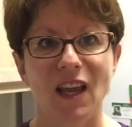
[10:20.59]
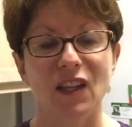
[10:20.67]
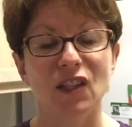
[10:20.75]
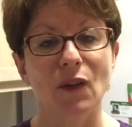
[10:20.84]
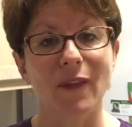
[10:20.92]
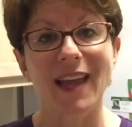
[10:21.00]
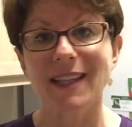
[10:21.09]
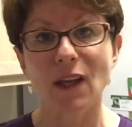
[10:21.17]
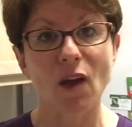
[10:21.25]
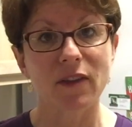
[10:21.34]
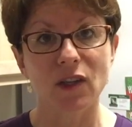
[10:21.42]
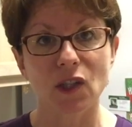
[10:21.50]
So that's
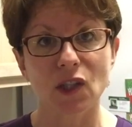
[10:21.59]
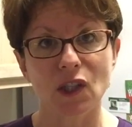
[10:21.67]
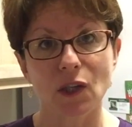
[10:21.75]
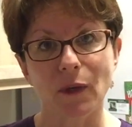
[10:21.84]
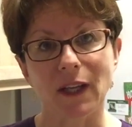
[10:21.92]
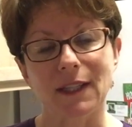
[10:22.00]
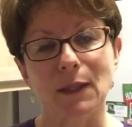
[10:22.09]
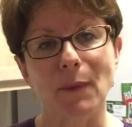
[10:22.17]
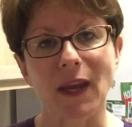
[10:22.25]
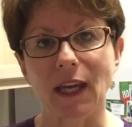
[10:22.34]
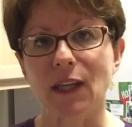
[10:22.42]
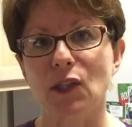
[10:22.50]
all there is to it, to
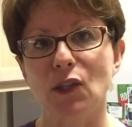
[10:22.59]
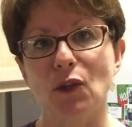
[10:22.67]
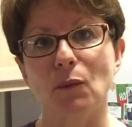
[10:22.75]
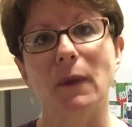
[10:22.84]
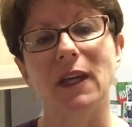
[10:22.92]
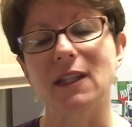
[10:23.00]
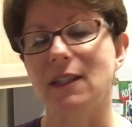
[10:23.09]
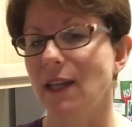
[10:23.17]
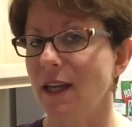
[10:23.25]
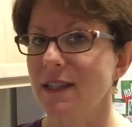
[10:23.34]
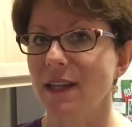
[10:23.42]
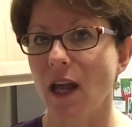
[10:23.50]
making soup. It
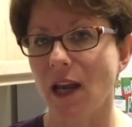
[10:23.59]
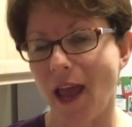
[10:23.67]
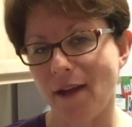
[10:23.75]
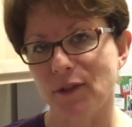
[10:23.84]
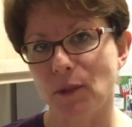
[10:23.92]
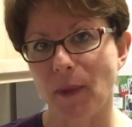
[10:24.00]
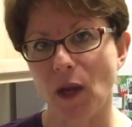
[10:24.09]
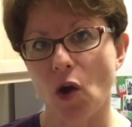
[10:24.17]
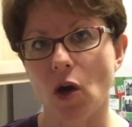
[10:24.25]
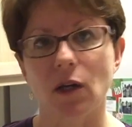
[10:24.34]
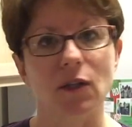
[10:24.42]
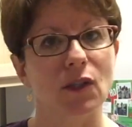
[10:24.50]
does not have to be
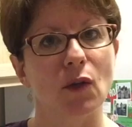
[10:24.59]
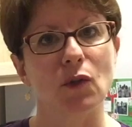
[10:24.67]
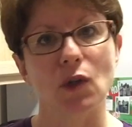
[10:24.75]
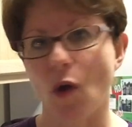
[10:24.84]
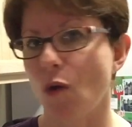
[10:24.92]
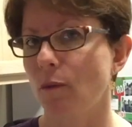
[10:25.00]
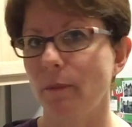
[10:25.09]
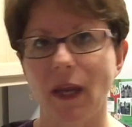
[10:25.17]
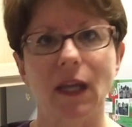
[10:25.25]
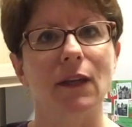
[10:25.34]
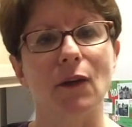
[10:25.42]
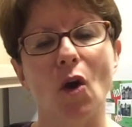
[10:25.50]
hard, so don't
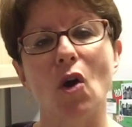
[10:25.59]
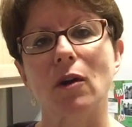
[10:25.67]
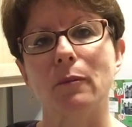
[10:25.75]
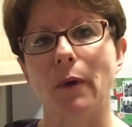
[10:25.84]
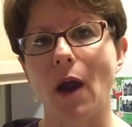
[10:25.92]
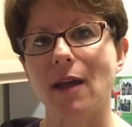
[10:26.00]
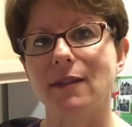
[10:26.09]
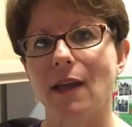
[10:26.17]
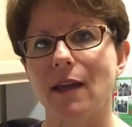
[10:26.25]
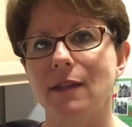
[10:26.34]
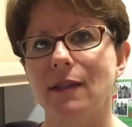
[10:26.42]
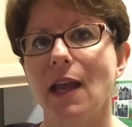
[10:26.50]
make it a hard
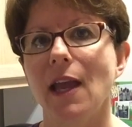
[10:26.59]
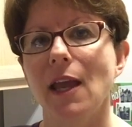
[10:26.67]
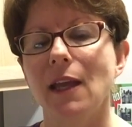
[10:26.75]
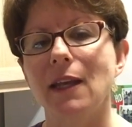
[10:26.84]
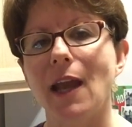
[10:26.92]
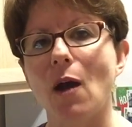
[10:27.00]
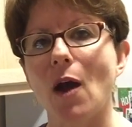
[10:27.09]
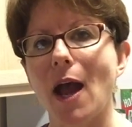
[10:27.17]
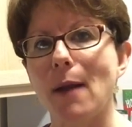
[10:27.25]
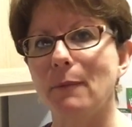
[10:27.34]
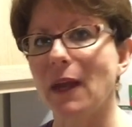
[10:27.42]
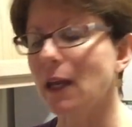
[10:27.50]
process. Now,
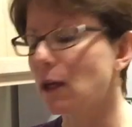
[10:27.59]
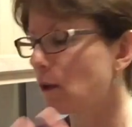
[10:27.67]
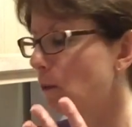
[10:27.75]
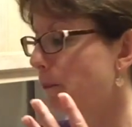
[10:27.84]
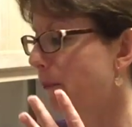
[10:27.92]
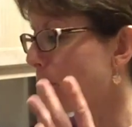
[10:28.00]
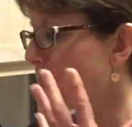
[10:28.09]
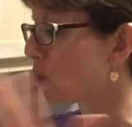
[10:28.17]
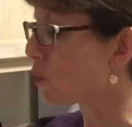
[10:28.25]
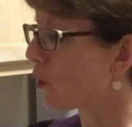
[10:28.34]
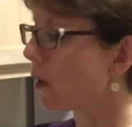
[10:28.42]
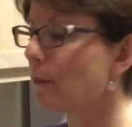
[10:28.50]
I make the
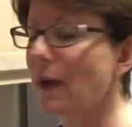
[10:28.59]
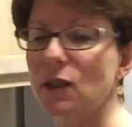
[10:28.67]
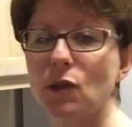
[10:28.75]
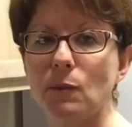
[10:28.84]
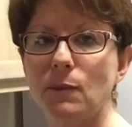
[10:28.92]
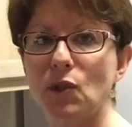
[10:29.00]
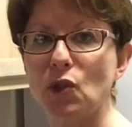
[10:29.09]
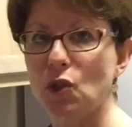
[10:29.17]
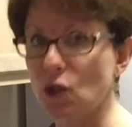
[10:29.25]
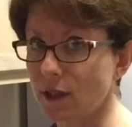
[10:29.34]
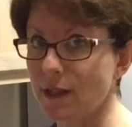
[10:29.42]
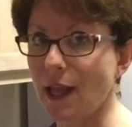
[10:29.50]
majority of my soups
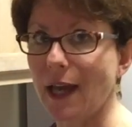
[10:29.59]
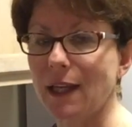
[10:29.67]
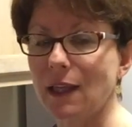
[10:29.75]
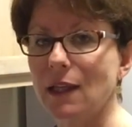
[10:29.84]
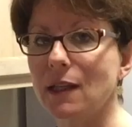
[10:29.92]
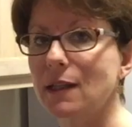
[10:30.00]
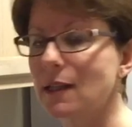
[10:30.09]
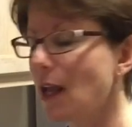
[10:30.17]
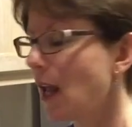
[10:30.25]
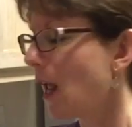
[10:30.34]
just like this,